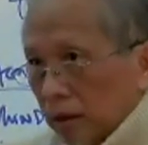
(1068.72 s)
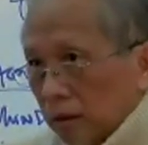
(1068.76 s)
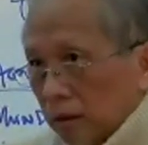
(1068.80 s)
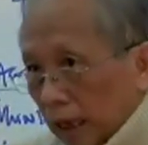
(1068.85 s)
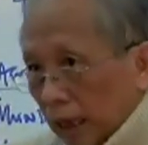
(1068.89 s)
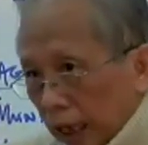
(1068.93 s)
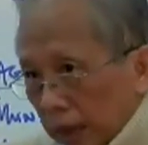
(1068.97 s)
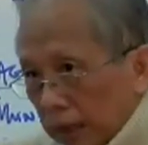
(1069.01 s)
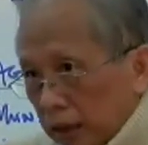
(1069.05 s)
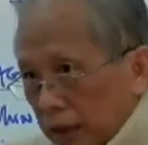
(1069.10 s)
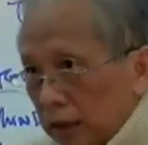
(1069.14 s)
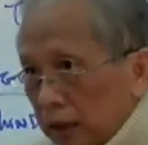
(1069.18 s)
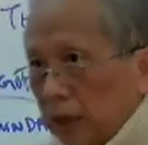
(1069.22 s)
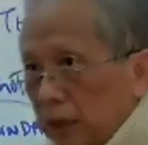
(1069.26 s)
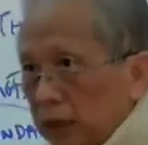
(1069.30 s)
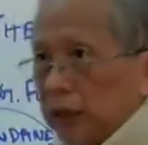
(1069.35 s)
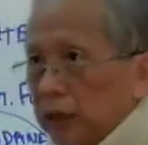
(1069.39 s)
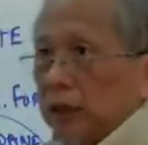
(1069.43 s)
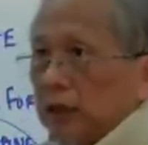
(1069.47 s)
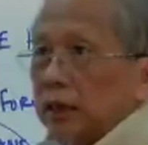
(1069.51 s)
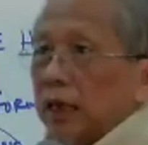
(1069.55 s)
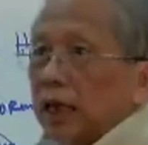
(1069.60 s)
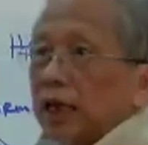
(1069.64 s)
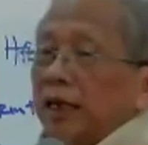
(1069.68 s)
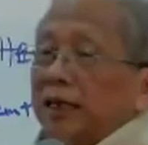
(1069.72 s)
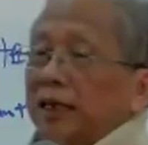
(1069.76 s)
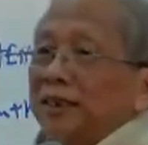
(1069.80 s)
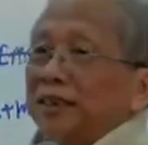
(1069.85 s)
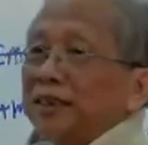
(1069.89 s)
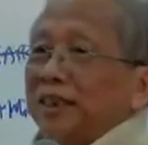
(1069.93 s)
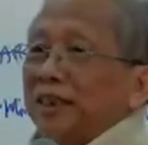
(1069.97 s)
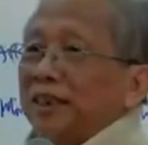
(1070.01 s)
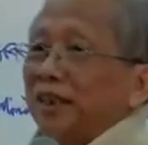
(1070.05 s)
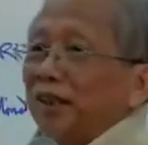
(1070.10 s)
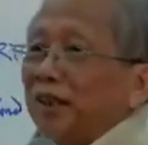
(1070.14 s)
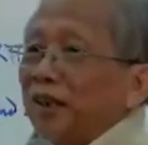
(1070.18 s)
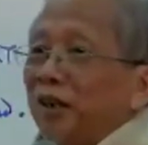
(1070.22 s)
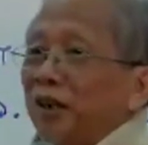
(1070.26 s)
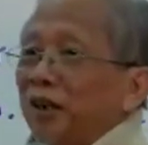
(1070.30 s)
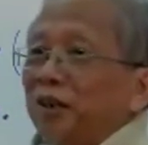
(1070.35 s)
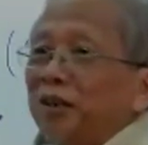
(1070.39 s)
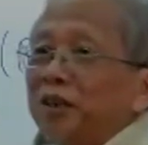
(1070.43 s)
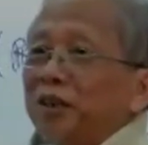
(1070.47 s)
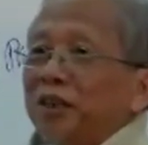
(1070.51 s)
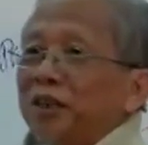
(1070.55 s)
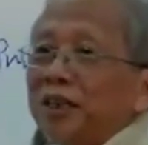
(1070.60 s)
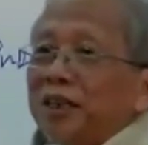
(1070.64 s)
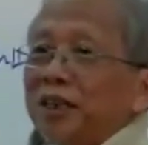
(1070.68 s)
exists, understand?
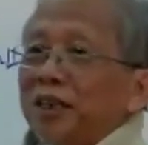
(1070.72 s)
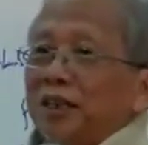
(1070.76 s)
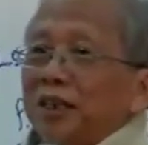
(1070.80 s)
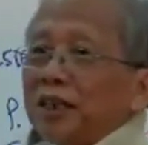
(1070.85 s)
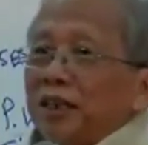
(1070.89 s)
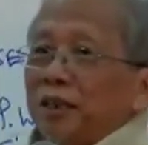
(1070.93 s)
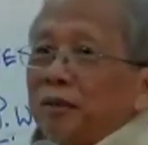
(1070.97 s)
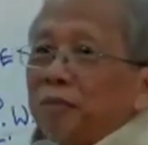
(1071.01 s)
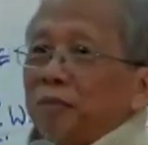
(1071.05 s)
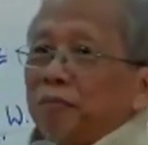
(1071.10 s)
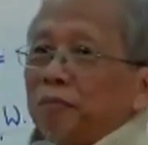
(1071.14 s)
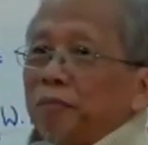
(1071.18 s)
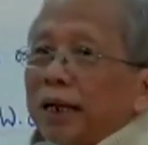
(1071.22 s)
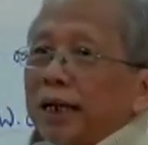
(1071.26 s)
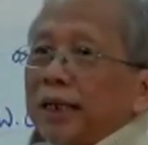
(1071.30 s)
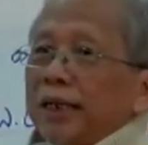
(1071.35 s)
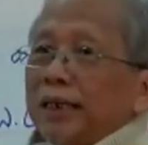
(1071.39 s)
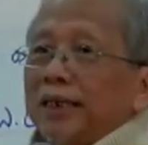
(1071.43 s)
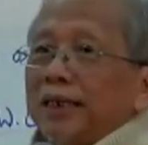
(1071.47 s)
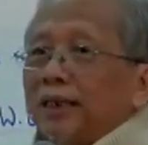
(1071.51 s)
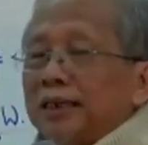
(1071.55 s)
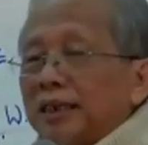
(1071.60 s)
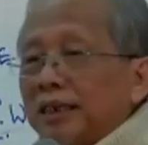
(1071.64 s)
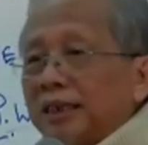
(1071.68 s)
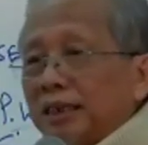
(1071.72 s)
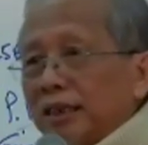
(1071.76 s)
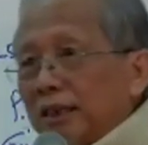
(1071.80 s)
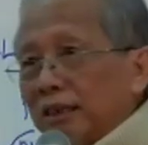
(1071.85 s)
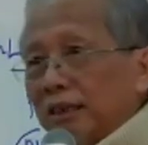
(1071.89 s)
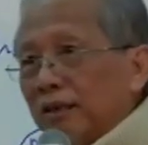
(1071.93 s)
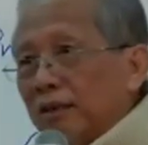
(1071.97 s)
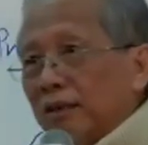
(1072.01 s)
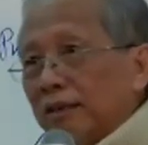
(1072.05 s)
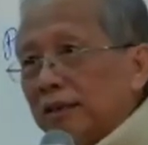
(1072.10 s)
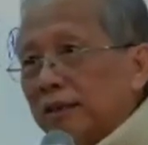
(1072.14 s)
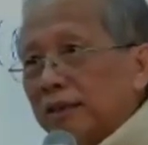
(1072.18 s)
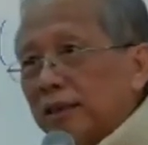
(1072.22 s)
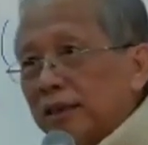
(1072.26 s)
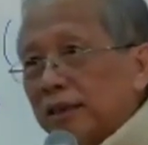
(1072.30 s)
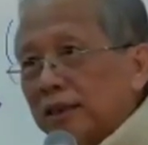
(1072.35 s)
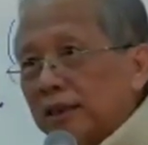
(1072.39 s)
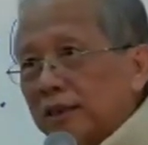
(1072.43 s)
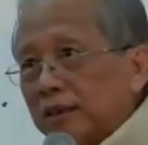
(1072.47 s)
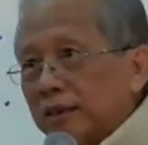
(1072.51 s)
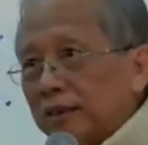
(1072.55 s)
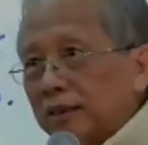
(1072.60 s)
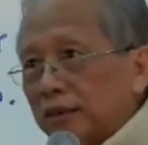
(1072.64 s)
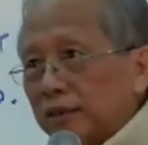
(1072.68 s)
But it's not
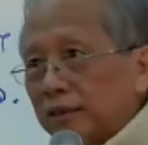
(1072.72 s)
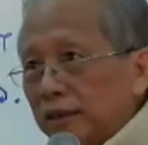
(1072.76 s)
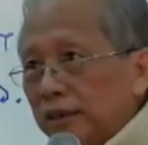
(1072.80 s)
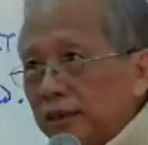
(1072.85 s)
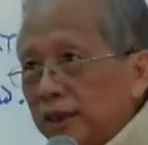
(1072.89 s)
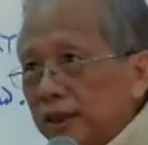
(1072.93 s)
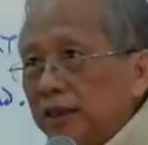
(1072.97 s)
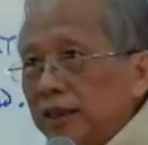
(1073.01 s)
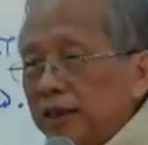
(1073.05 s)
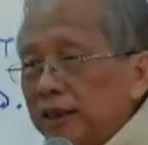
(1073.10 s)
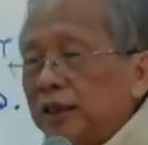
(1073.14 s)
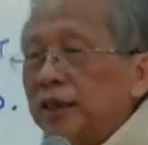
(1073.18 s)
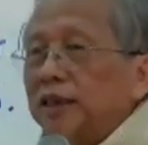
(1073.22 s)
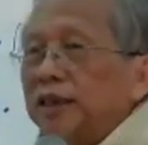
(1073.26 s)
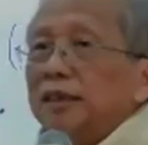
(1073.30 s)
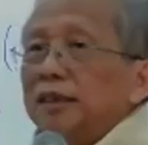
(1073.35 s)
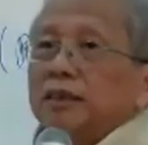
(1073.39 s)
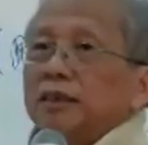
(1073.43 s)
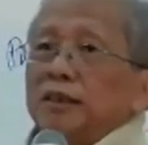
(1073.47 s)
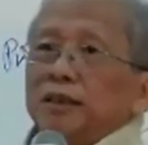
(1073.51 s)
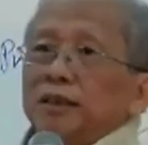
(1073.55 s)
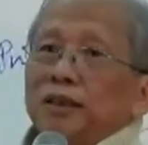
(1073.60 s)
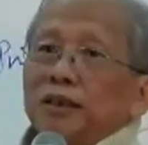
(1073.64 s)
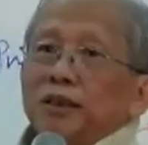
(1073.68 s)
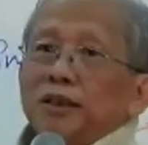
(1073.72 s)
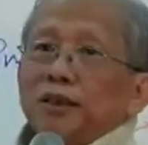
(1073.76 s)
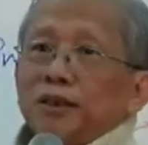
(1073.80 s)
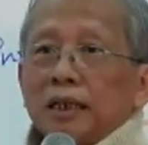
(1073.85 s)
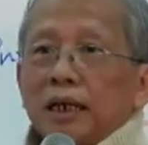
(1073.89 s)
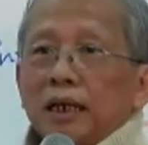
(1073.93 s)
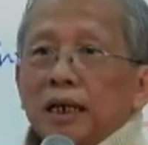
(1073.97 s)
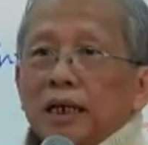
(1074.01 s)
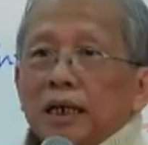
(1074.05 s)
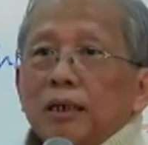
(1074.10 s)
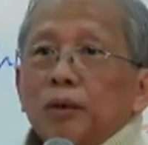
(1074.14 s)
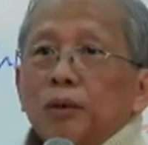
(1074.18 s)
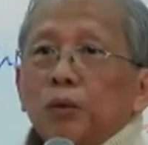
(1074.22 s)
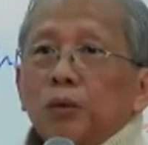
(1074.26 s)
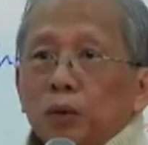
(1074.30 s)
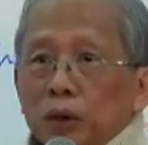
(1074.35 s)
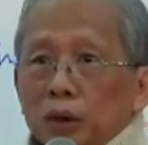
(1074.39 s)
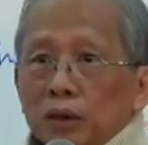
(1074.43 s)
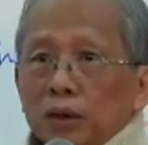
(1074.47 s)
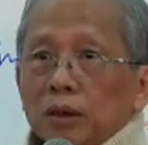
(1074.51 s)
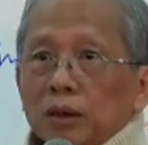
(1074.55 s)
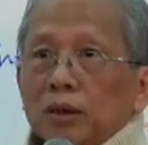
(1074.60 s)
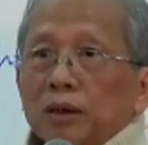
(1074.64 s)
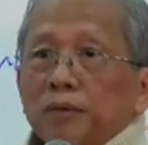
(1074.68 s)
a conditioned
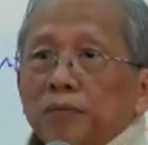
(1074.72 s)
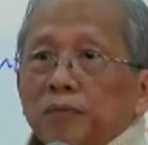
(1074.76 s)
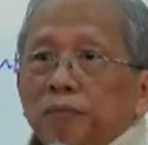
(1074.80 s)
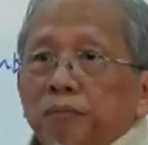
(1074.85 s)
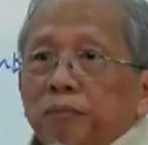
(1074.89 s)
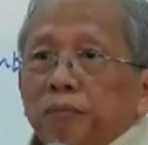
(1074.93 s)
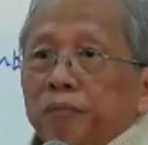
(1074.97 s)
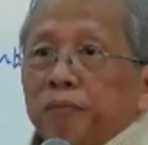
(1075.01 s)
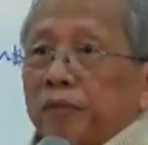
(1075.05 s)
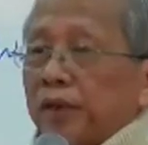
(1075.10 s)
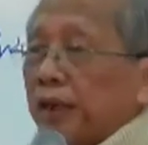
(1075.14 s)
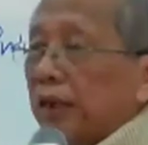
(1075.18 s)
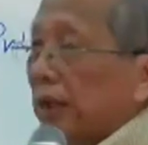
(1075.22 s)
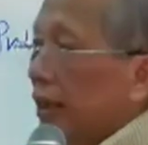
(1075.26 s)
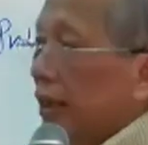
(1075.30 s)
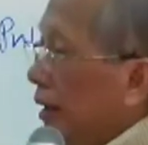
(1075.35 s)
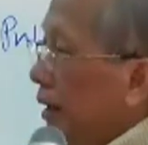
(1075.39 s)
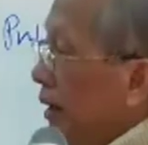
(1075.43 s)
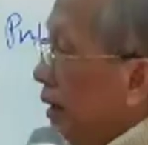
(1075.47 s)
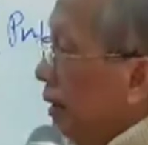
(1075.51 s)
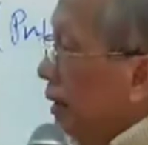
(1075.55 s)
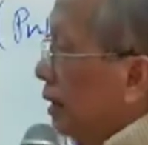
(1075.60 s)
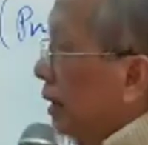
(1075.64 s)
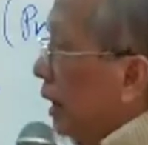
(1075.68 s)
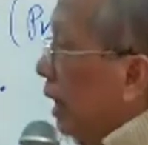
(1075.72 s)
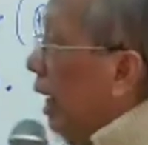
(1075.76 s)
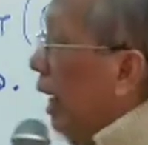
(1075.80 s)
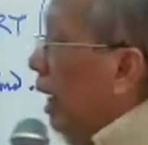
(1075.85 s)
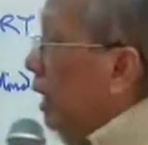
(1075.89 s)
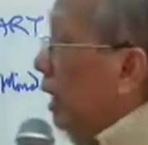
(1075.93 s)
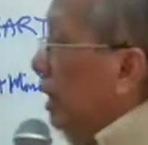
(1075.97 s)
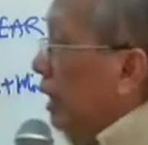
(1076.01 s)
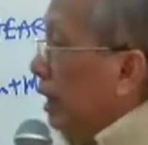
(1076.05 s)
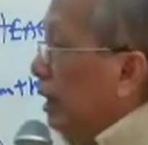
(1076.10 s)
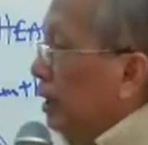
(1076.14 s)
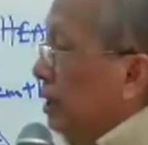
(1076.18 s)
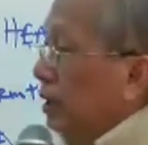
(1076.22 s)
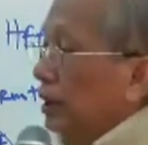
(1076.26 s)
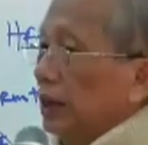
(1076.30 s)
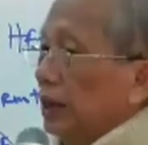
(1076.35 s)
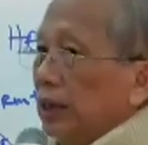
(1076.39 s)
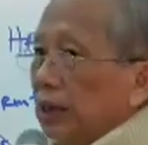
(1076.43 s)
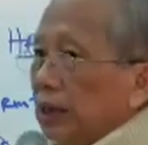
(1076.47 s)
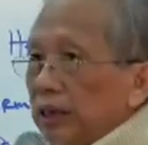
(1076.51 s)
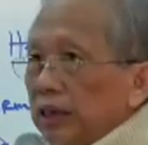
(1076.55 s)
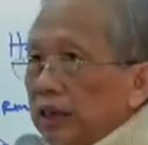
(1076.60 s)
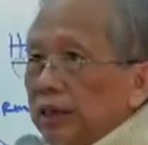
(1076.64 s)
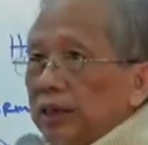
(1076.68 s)
world. It's the
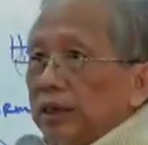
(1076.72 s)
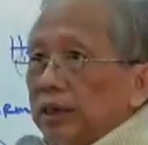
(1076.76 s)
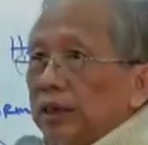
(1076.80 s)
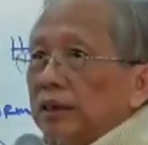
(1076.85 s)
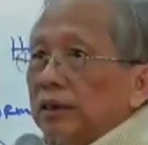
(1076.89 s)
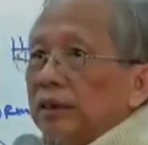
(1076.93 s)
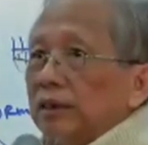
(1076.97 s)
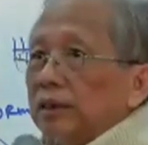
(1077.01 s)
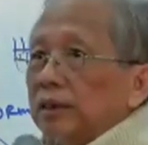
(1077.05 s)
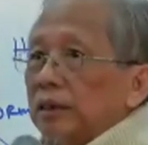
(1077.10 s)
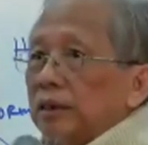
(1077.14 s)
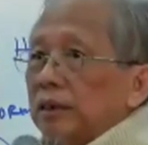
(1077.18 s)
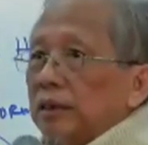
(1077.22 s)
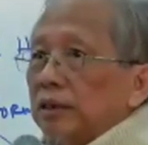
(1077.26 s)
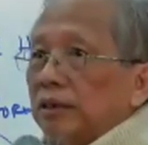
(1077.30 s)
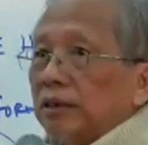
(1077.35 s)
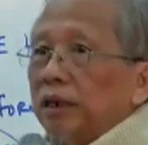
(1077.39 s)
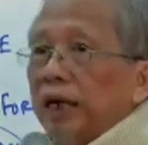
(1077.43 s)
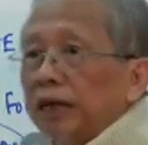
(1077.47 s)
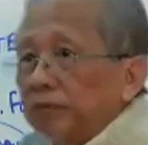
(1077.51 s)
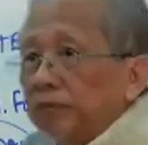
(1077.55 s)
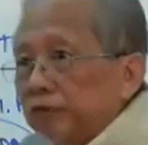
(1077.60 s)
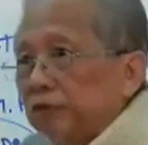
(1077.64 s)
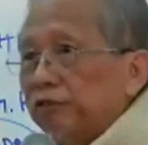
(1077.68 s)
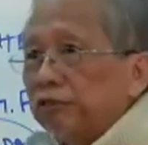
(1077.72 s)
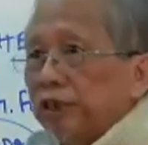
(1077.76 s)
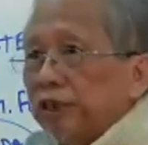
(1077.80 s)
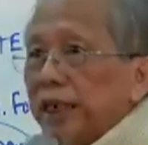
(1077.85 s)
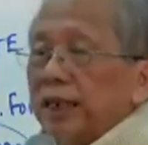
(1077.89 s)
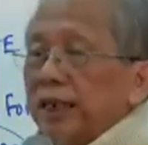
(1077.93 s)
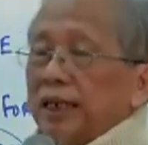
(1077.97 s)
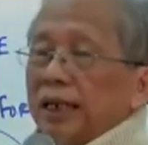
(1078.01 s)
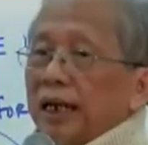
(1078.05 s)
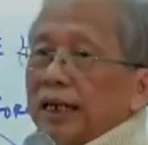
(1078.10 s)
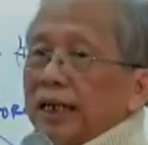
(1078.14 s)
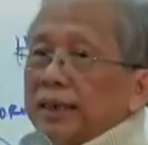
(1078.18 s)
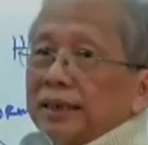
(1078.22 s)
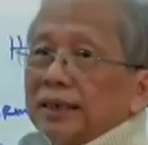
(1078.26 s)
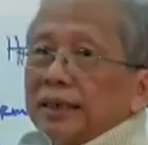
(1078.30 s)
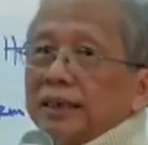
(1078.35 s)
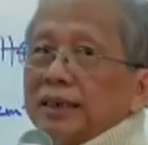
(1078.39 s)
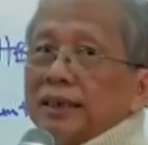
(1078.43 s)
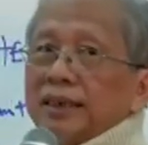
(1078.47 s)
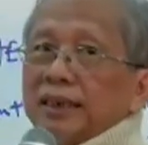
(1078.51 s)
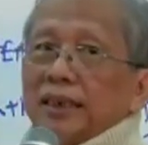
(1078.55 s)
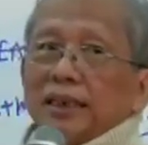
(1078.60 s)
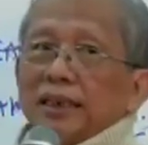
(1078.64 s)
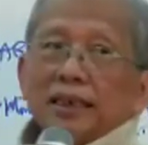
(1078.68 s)
unconditioned. You have to realize
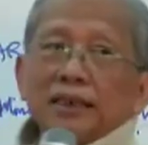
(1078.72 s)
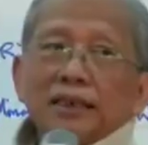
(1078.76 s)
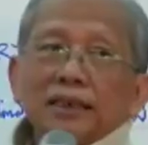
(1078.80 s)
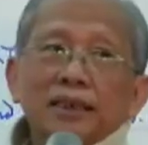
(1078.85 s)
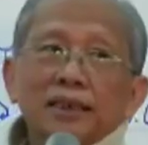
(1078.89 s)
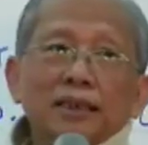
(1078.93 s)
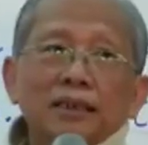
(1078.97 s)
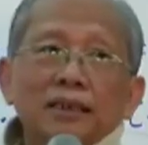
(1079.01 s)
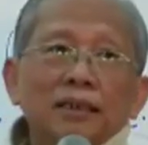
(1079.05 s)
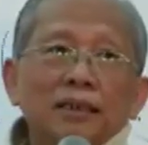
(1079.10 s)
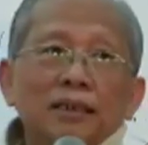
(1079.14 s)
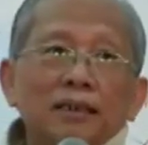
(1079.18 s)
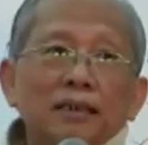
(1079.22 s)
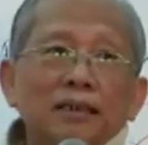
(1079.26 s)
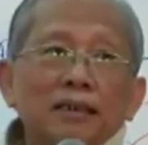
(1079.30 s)
it, understand?